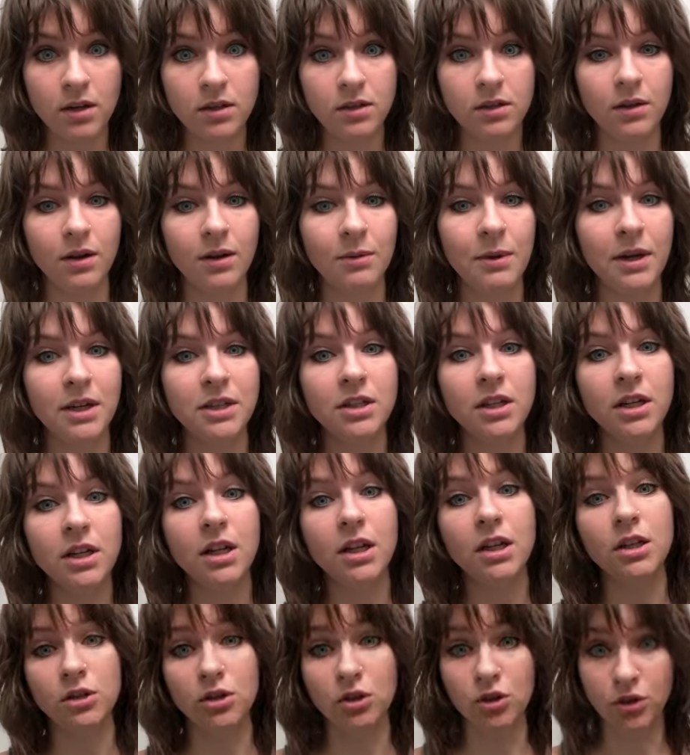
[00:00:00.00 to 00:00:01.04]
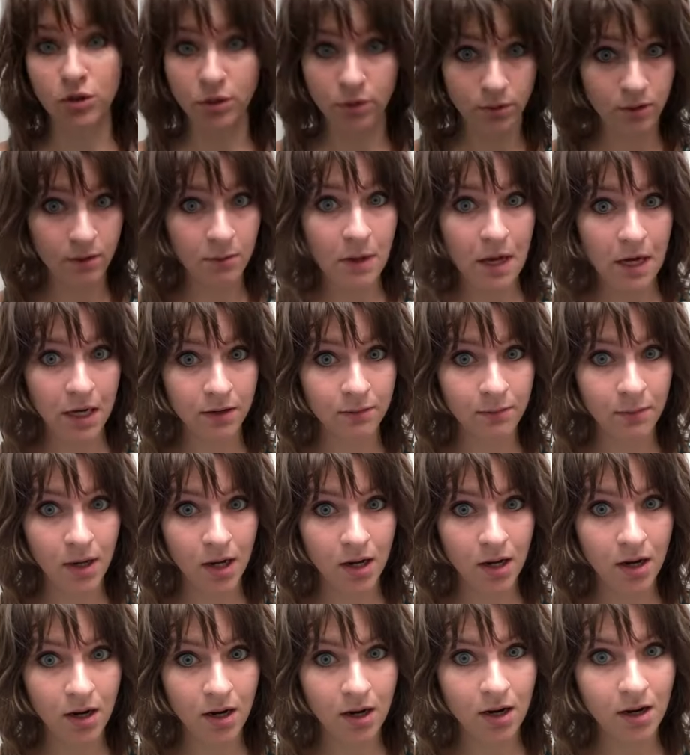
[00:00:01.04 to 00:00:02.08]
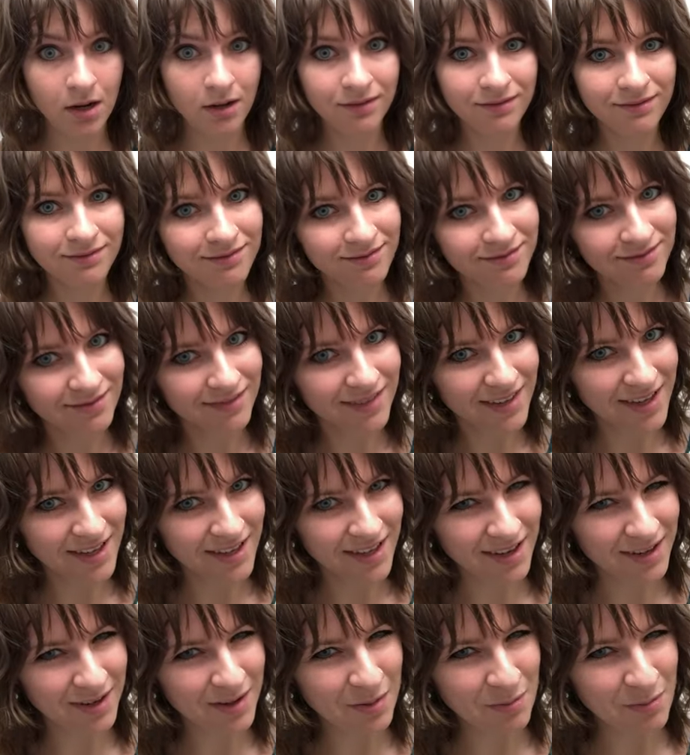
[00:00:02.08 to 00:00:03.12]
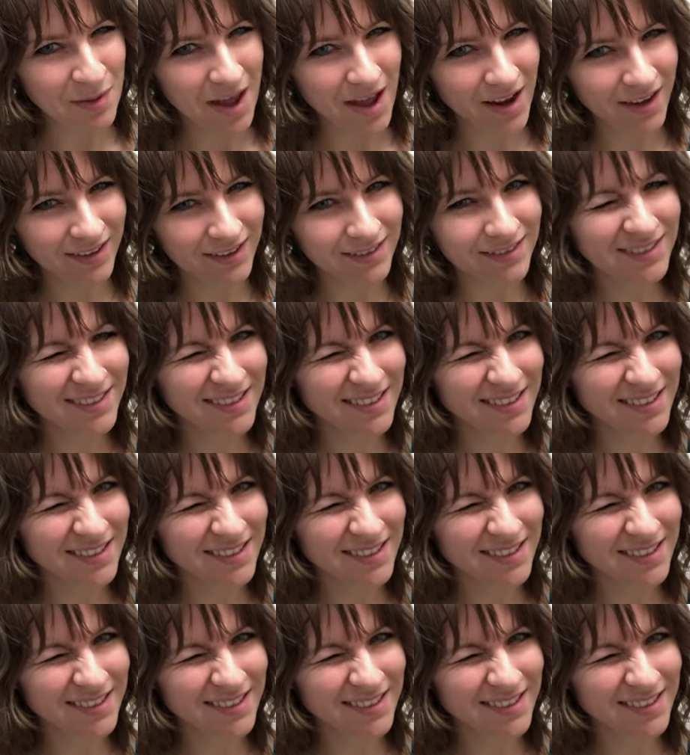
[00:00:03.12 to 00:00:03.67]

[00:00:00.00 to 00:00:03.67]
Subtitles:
So I'm actually gonna do the back of my hair and then come back.